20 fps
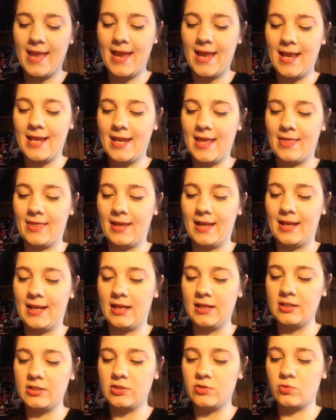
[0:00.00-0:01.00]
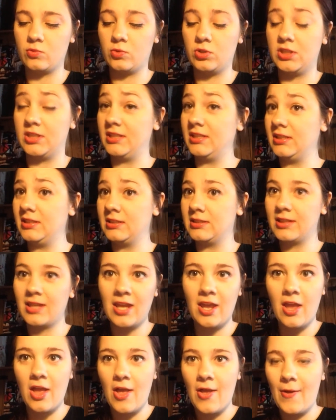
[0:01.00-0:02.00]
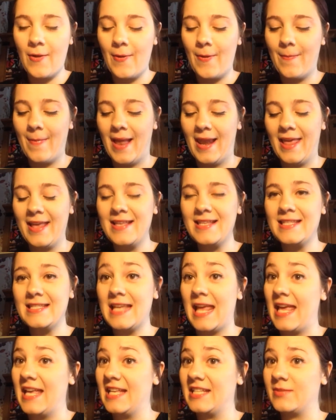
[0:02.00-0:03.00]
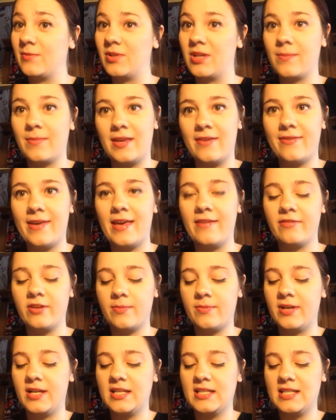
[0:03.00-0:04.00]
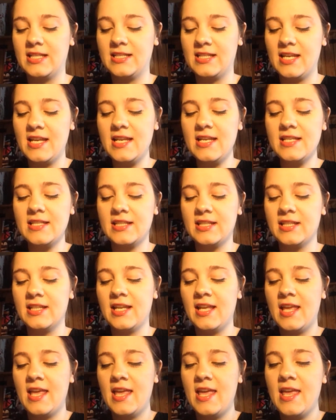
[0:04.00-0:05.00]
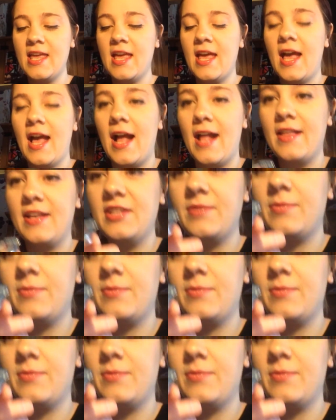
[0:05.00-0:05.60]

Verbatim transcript: And the next one on my list is one of my favourite princesses, and